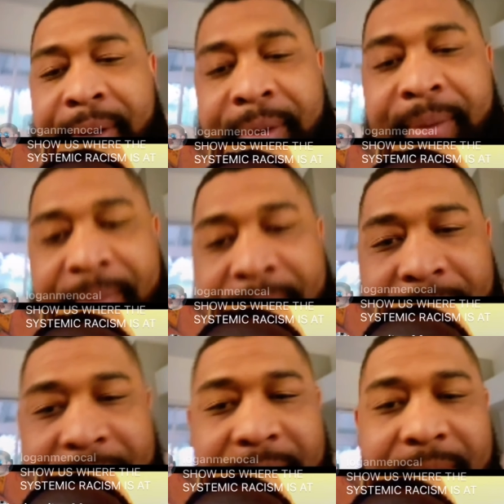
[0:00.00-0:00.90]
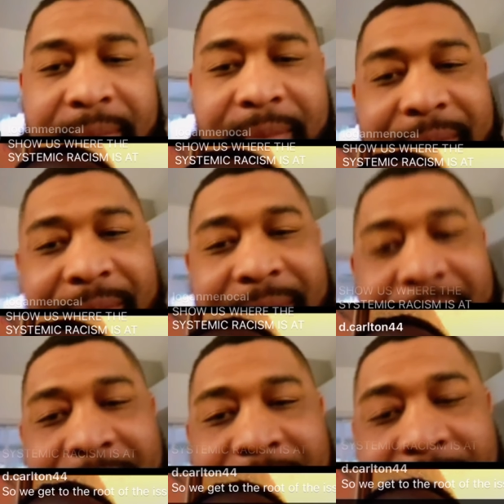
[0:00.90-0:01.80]
Right now I have
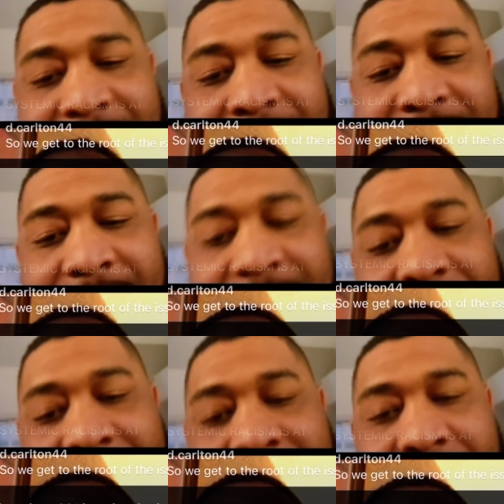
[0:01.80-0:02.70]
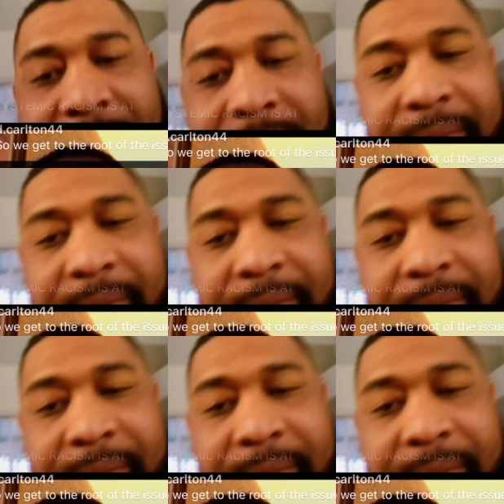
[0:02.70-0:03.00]
about 8.